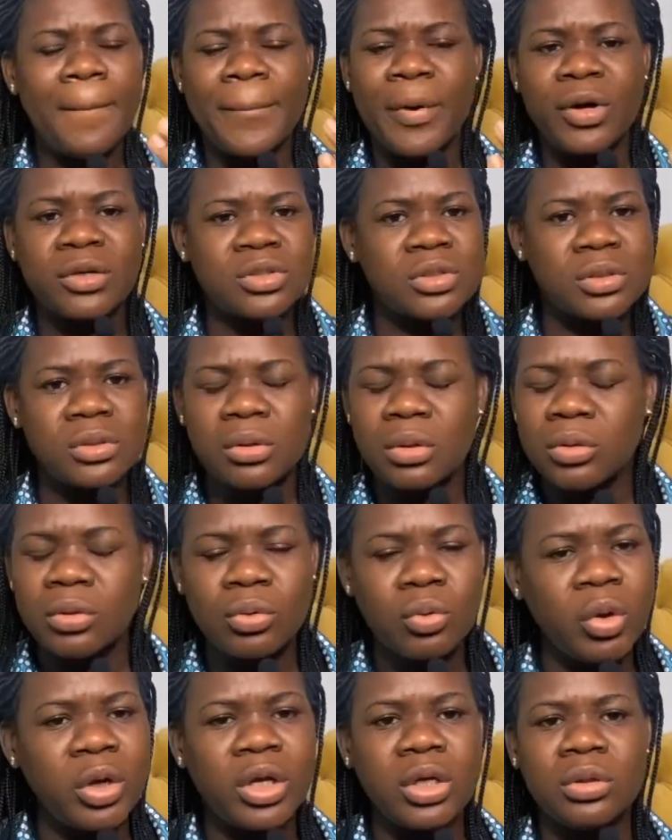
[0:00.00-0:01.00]
But
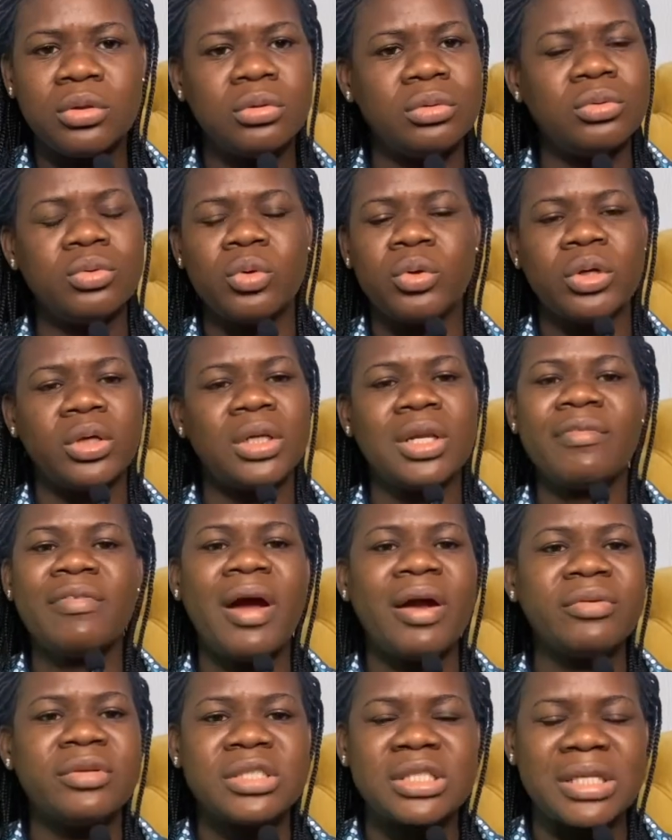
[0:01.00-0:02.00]
no, you
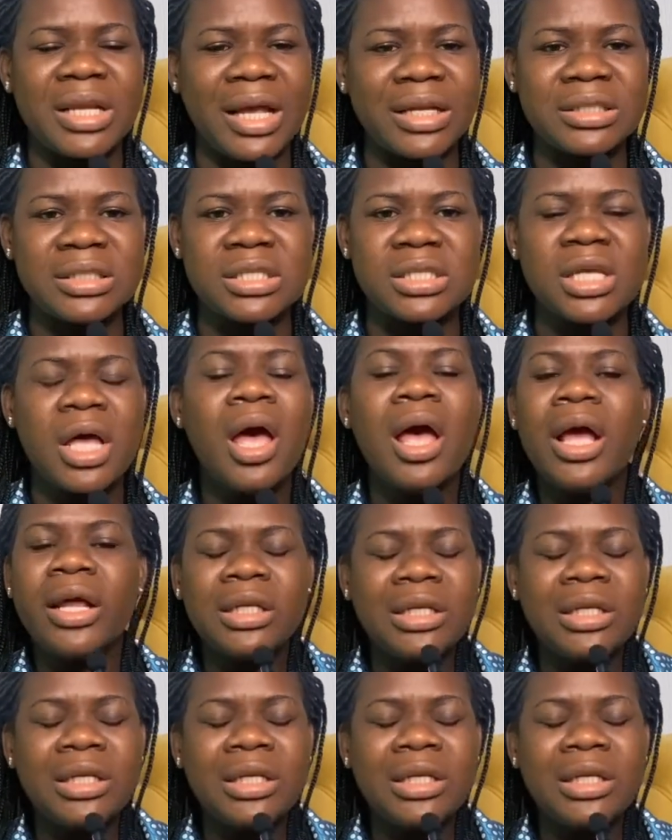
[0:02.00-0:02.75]
never reach like this.